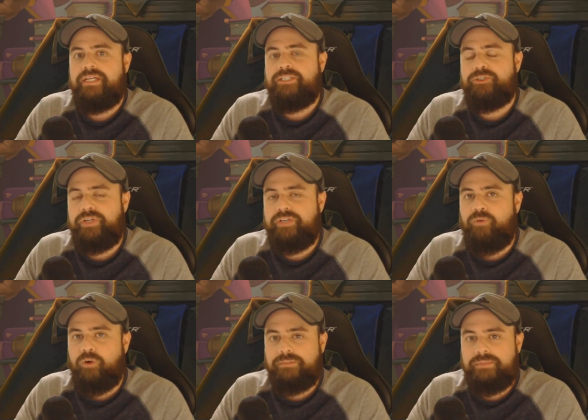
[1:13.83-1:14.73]

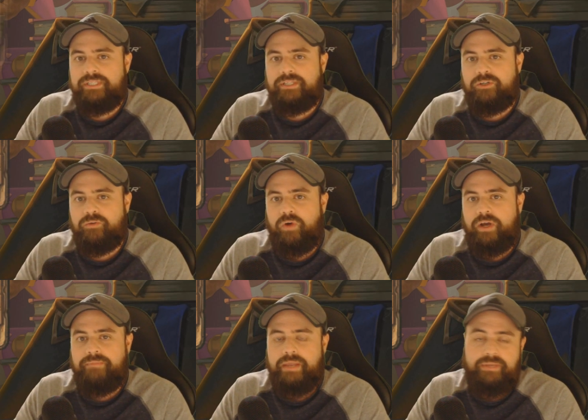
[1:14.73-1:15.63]
Reinforcements on turn
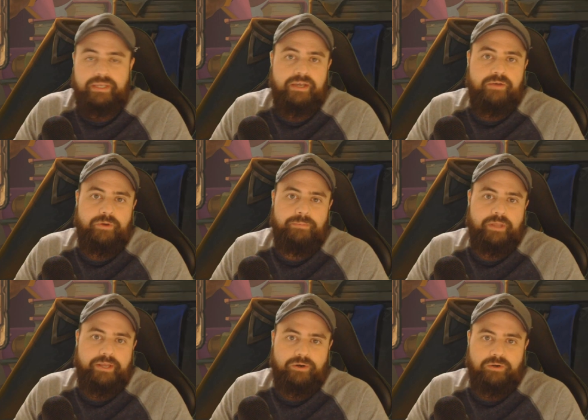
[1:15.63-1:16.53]
1. Maybe we play
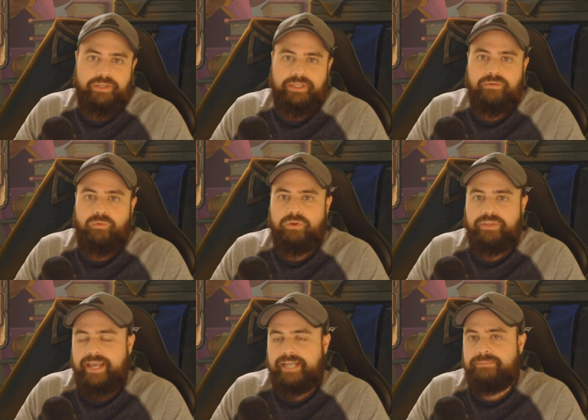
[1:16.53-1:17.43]
an early
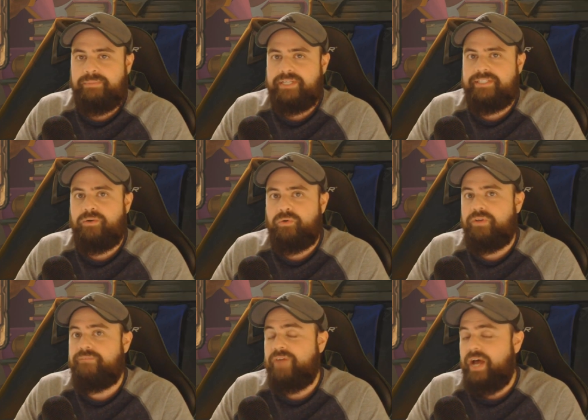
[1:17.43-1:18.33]
Worthy Expedition in order to
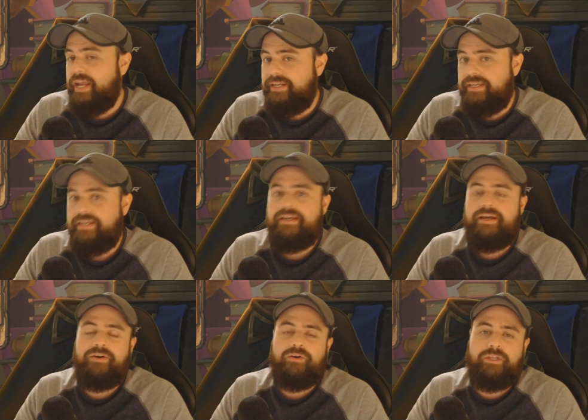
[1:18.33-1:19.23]
find
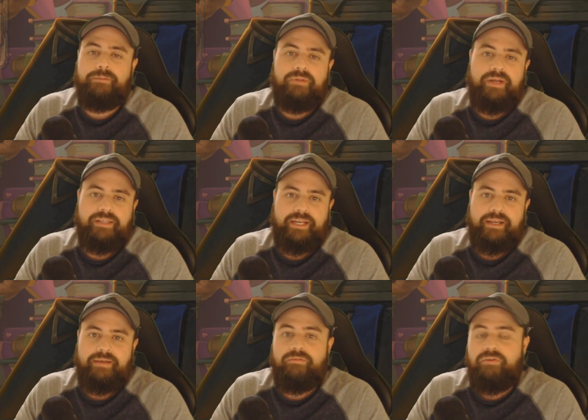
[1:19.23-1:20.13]
an early play like
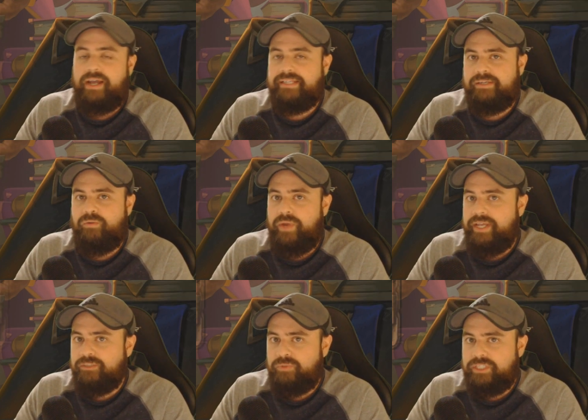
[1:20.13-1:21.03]
Rising
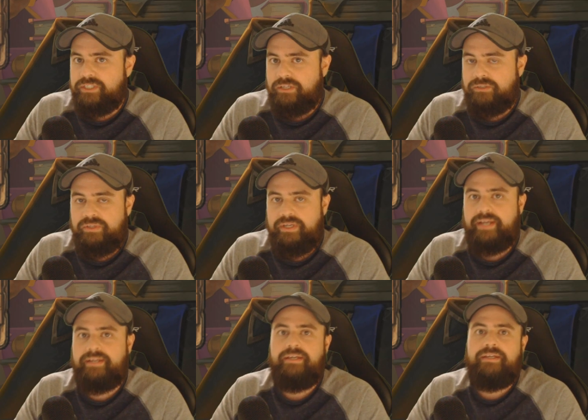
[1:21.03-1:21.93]
Winds, which is also in the
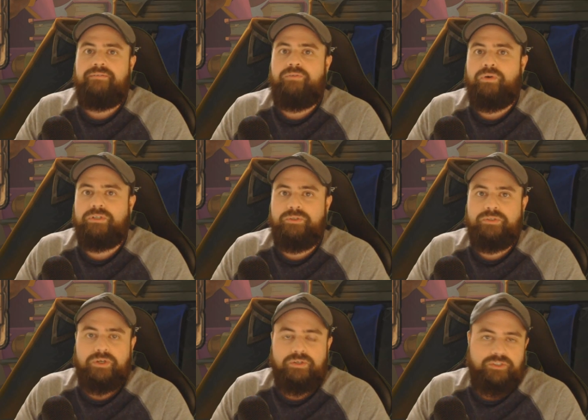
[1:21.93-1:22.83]
deck. For 2
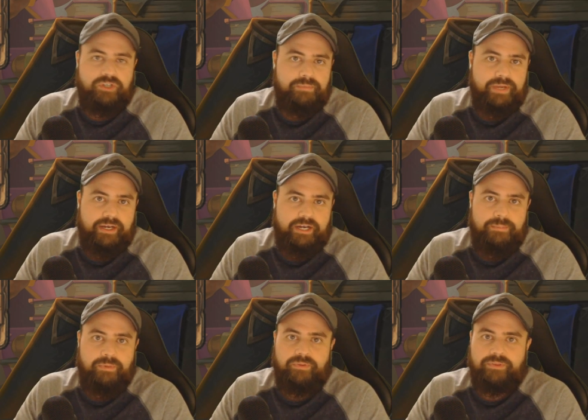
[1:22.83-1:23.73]
turns, you can make a
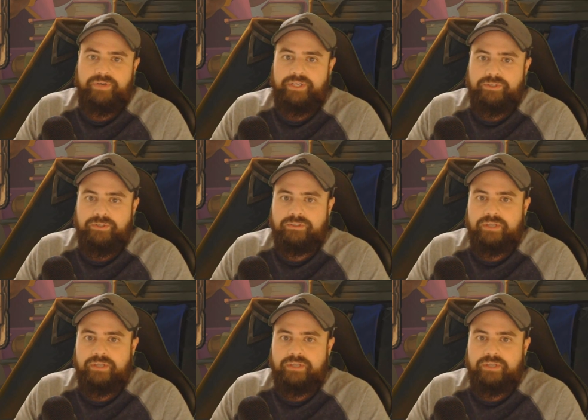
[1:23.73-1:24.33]
couple 3/2s.